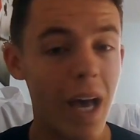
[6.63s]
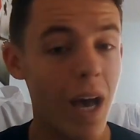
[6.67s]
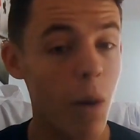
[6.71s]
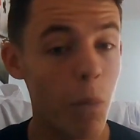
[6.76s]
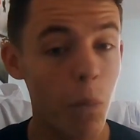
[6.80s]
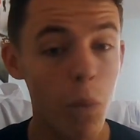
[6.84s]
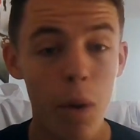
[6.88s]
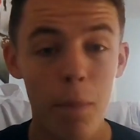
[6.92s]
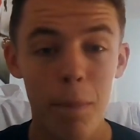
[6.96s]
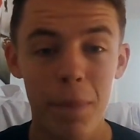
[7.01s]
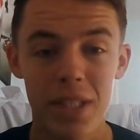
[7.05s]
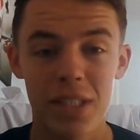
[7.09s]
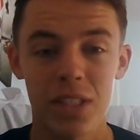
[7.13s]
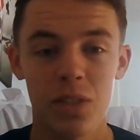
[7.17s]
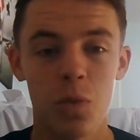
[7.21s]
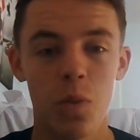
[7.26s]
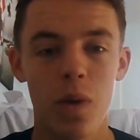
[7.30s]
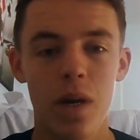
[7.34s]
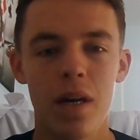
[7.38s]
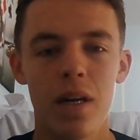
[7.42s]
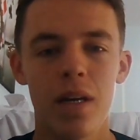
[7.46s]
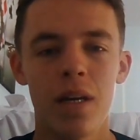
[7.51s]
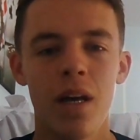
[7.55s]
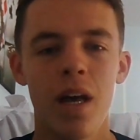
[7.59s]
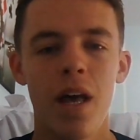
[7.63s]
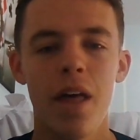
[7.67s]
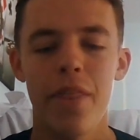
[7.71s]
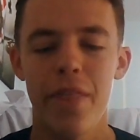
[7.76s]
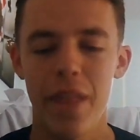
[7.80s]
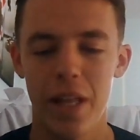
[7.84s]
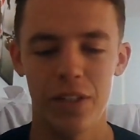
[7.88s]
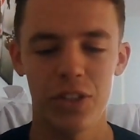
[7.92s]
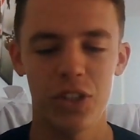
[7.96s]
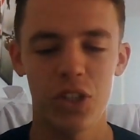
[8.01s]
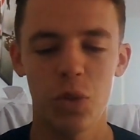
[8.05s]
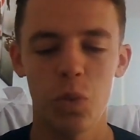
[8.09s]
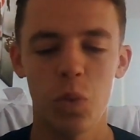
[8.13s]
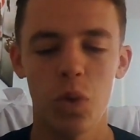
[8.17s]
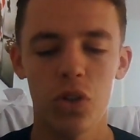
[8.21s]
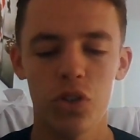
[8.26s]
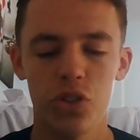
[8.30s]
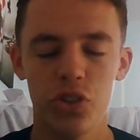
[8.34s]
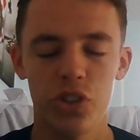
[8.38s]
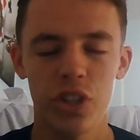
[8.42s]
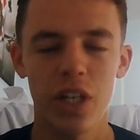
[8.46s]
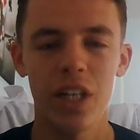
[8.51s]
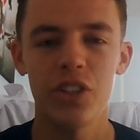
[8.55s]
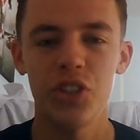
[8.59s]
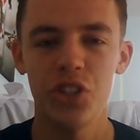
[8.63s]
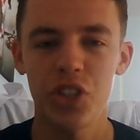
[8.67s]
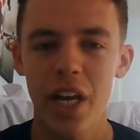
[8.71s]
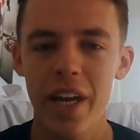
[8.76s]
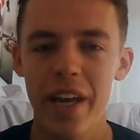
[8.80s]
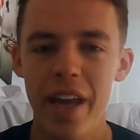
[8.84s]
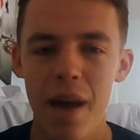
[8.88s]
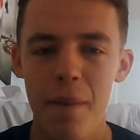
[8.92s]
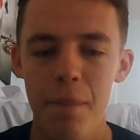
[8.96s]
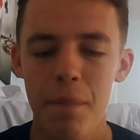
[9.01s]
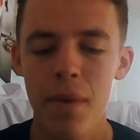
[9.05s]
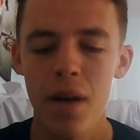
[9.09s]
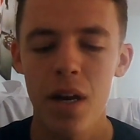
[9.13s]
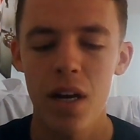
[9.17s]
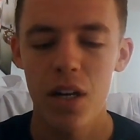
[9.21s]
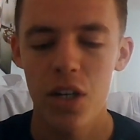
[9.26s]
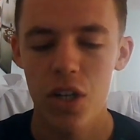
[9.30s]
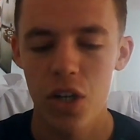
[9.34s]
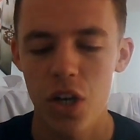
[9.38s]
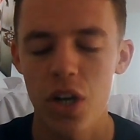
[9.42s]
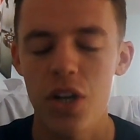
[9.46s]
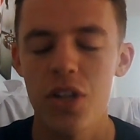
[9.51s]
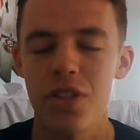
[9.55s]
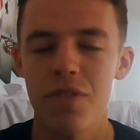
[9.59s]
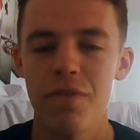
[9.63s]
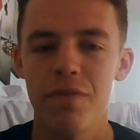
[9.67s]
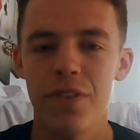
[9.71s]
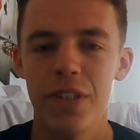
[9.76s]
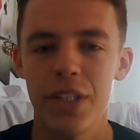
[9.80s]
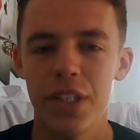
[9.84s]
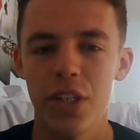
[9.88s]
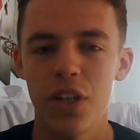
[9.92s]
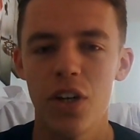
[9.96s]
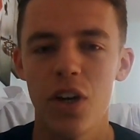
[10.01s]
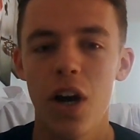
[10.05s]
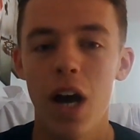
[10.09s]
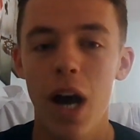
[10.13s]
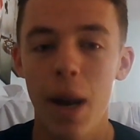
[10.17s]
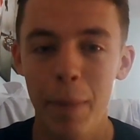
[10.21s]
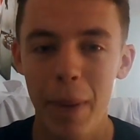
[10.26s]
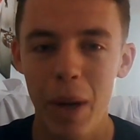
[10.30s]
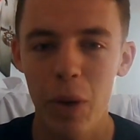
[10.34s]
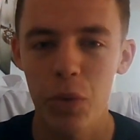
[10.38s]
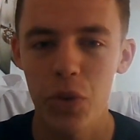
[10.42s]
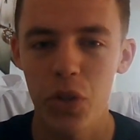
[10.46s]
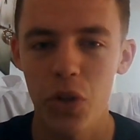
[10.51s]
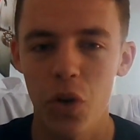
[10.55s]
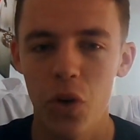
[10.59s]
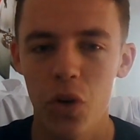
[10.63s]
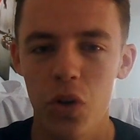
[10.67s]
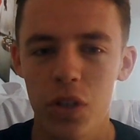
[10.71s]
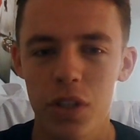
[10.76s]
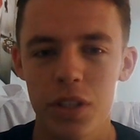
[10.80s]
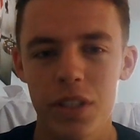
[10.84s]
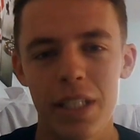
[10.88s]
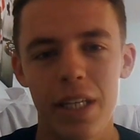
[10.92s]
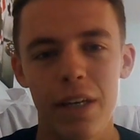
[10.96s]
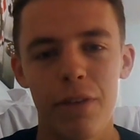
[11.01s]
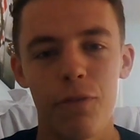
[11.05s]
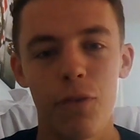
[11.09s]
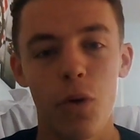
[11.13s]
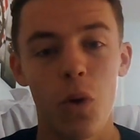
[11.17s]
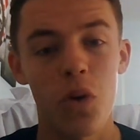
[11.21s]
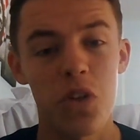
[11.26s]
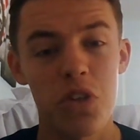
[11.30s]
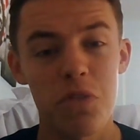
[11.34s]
and what better way than to watch a JM racing video about York Day 4,